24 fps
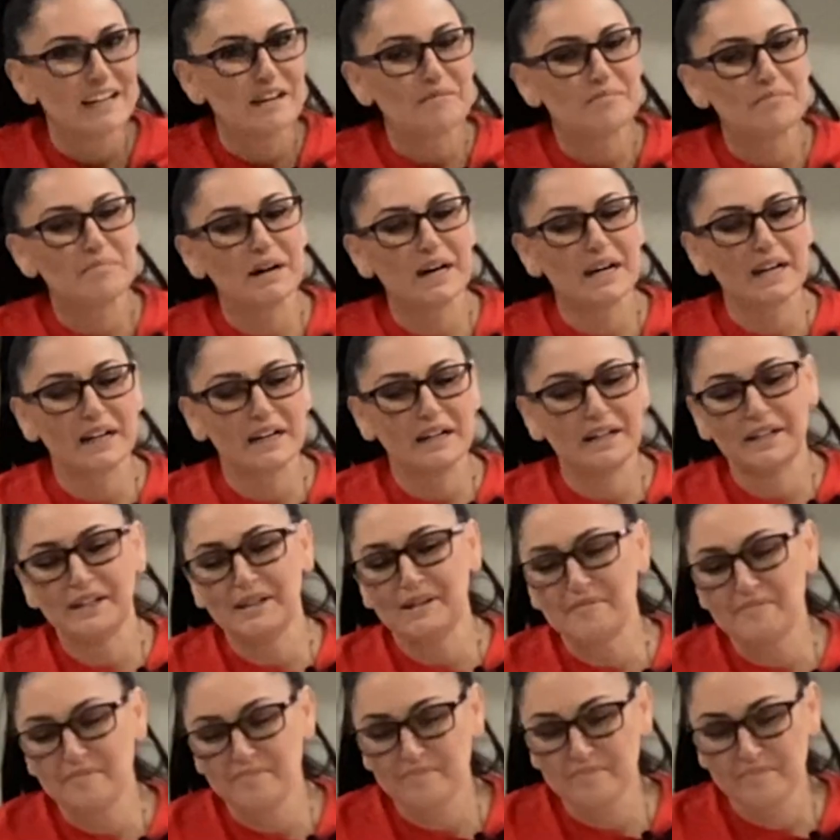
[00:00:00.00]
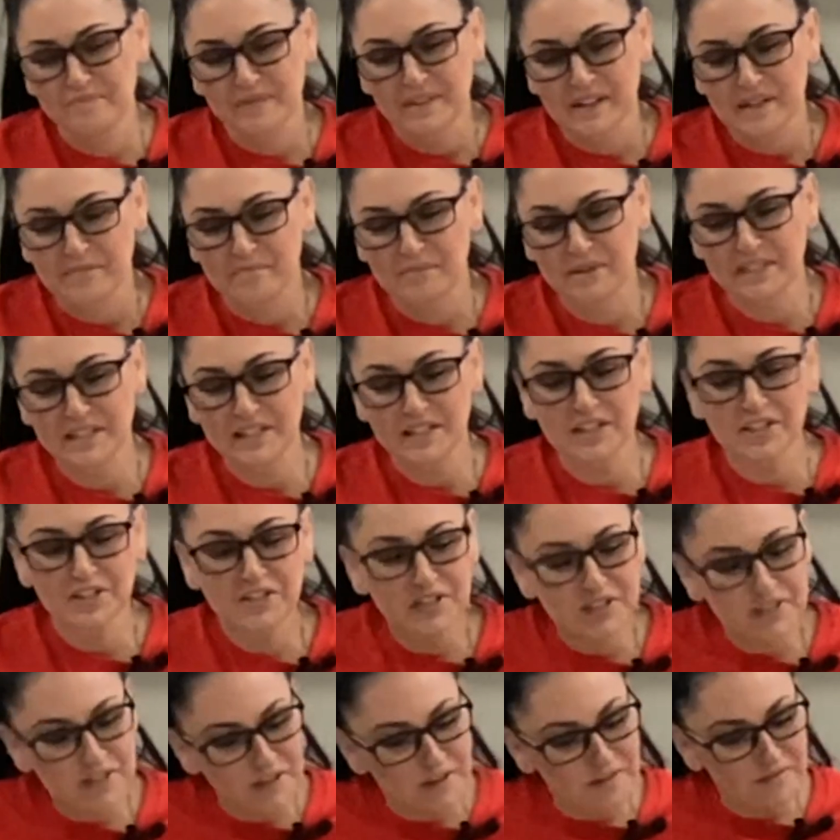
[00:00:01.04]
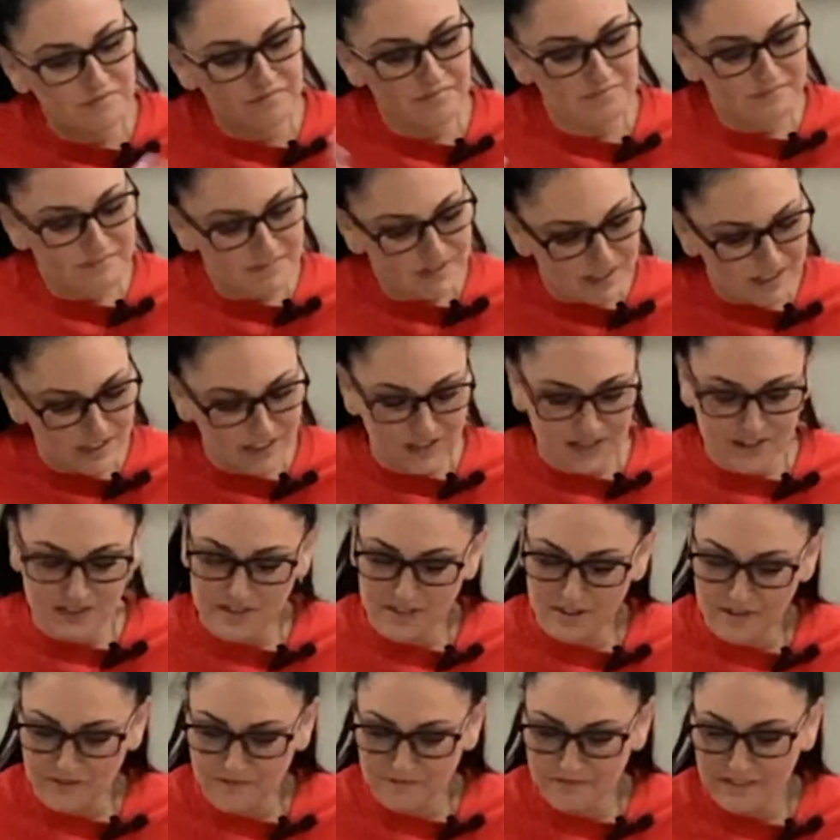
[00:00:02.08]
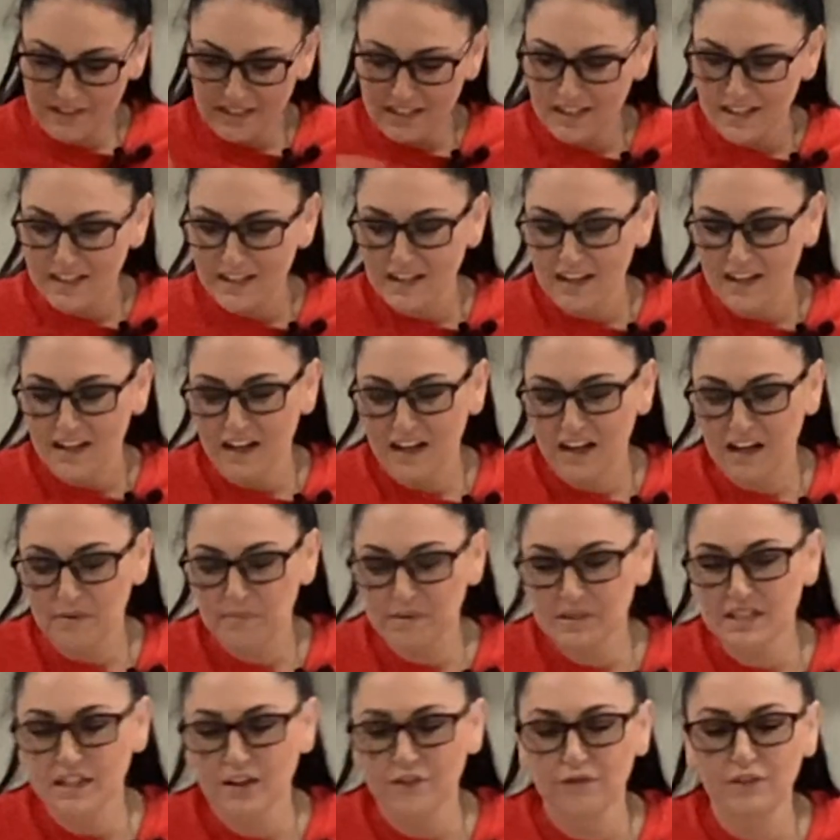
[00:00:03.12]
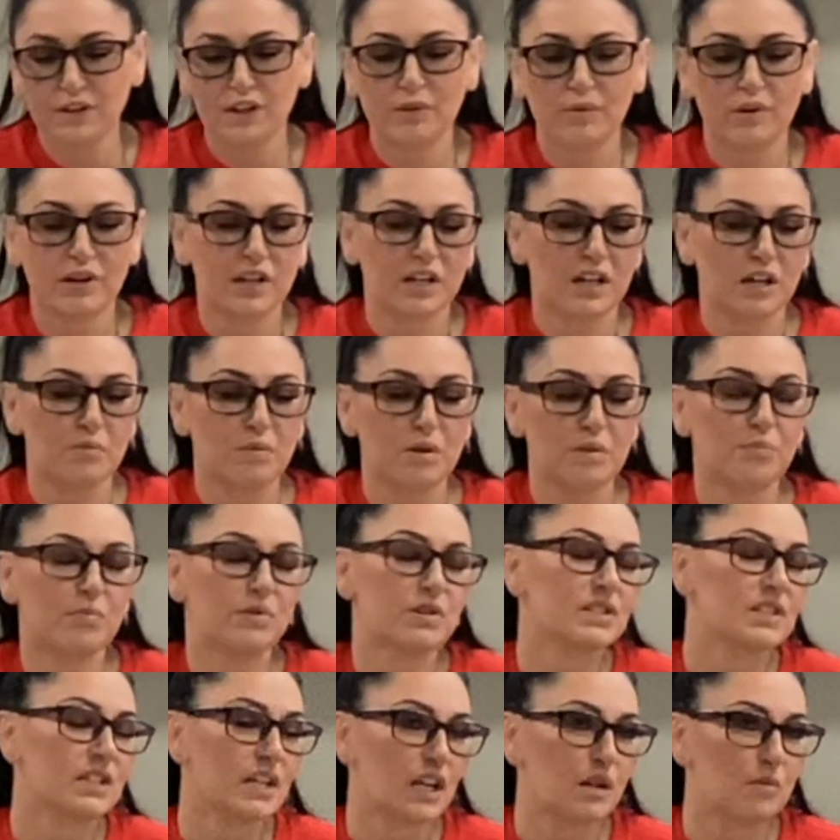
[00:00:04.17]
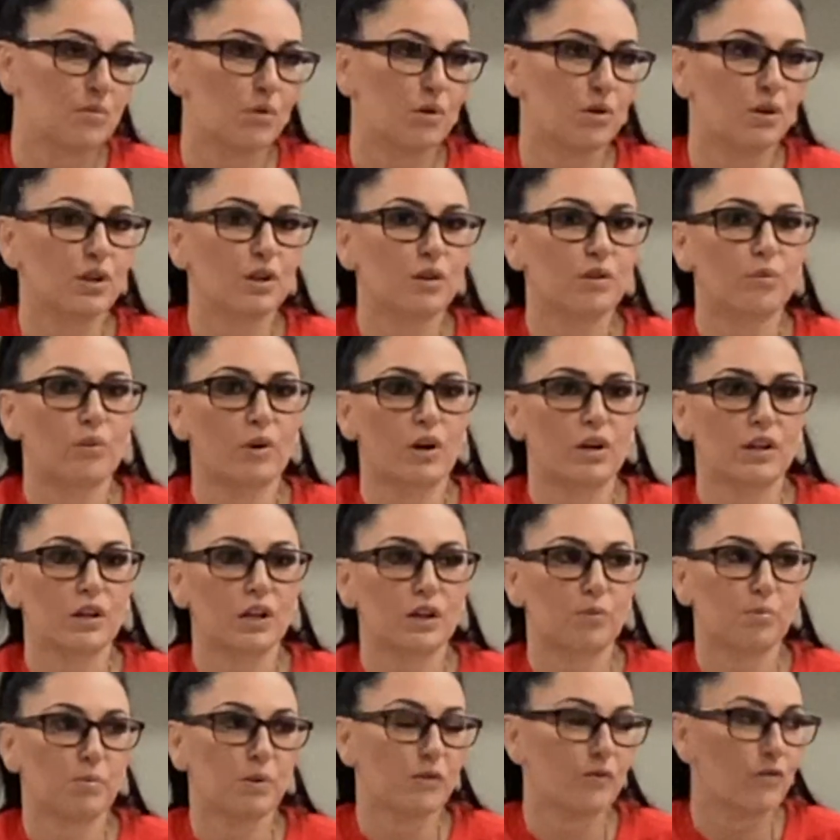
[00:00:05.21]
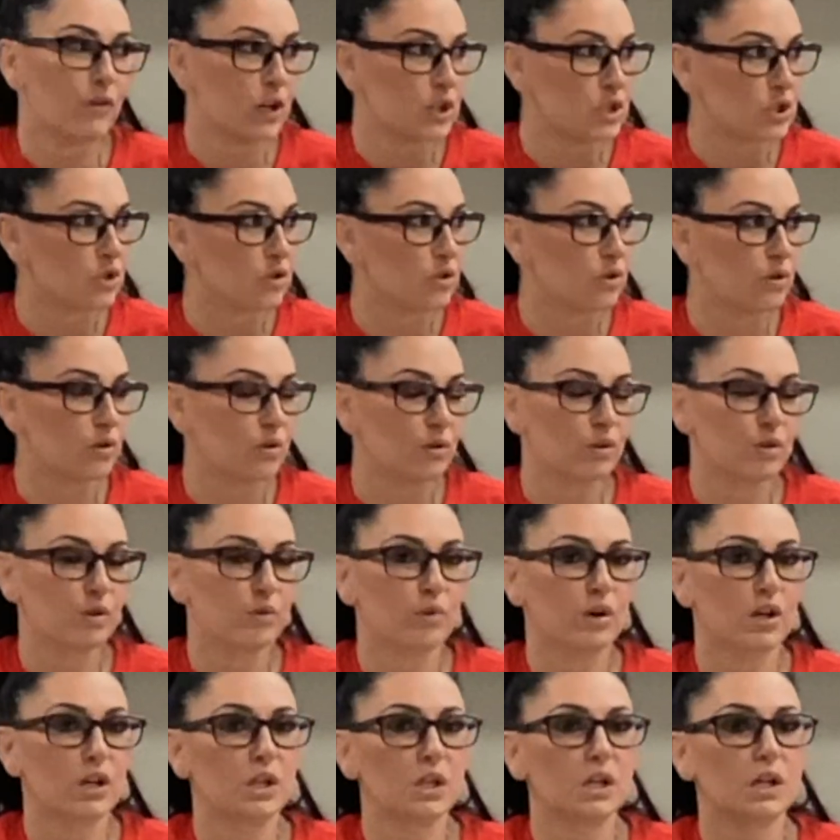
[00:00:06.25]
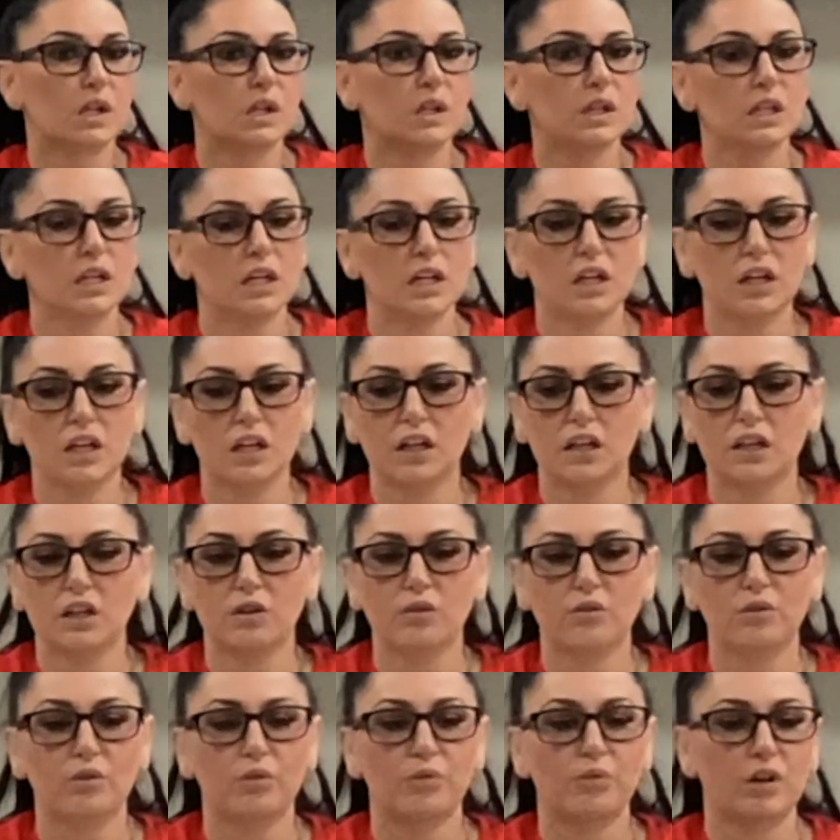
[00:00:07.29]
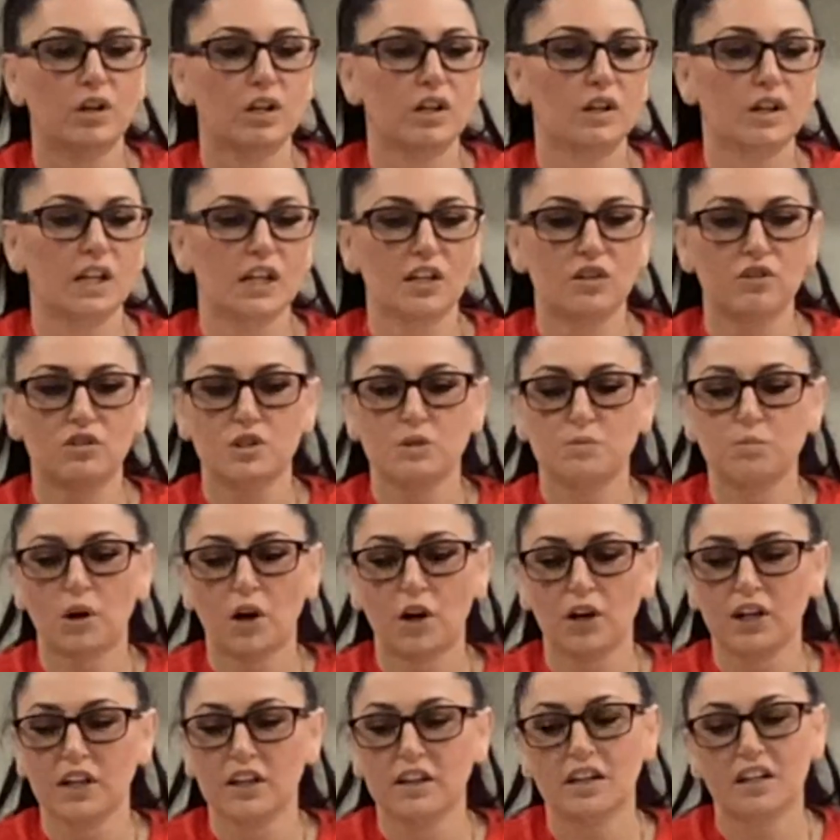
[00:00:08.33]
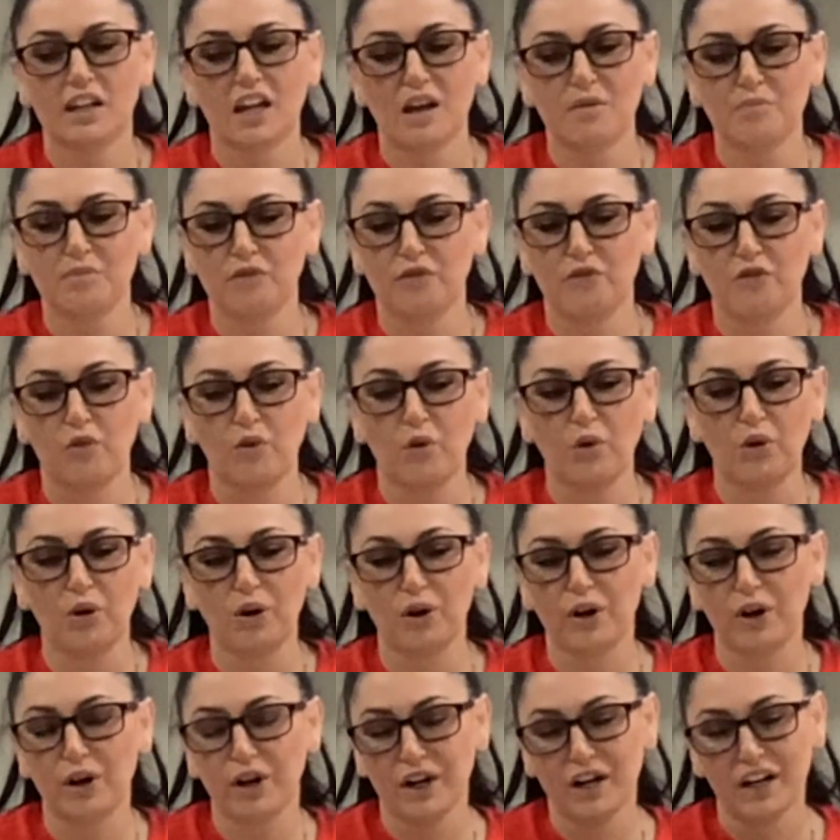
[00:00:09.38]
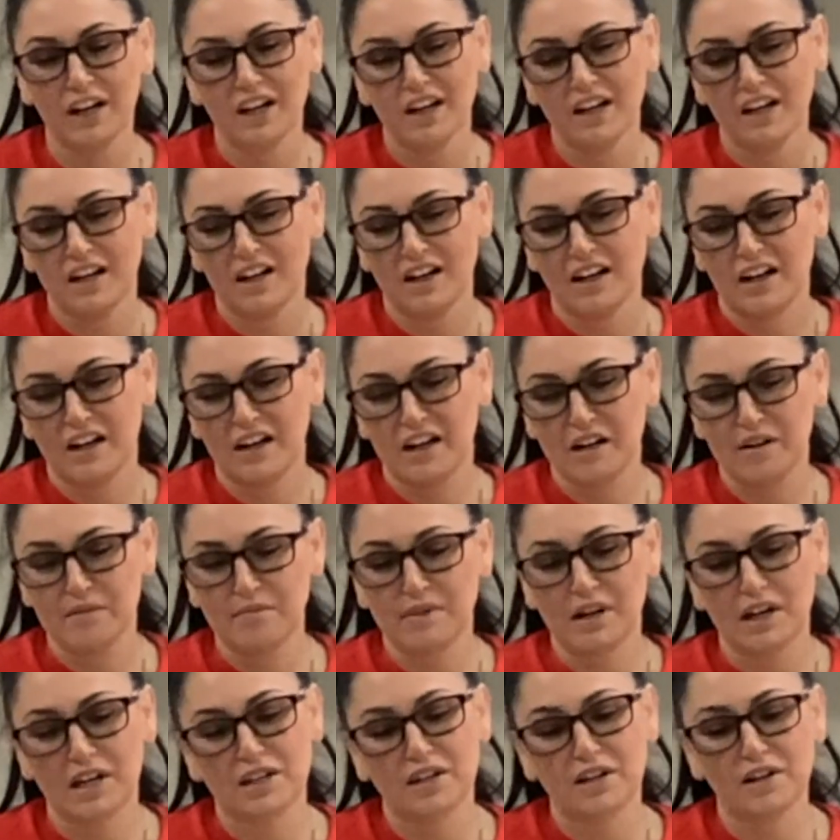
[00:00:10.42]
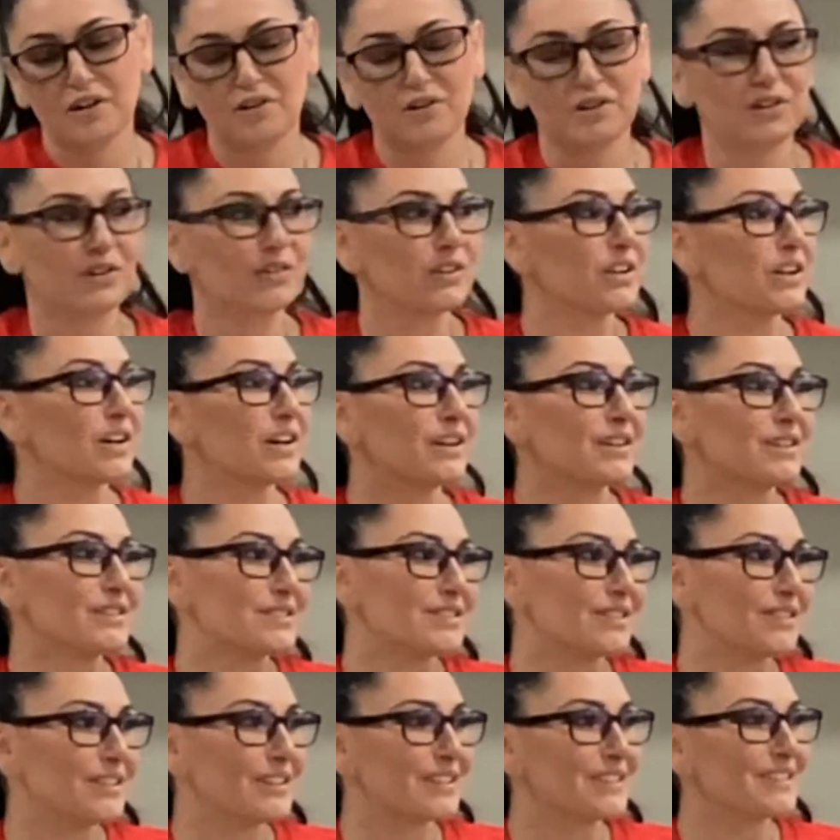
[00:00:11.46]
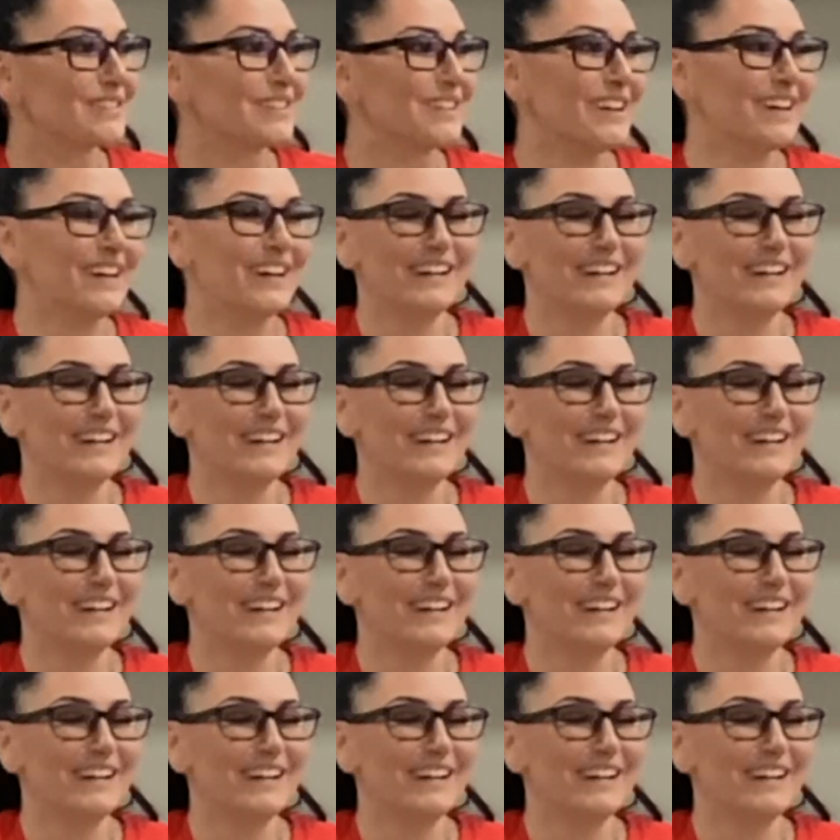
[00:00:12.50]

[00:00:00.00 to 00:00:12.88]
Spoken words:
but to each his own, but definitely you want to come in presentable. You want to look professional. You want to look clean. You don't want to look like you just partied the night before. I know you're young, so I don't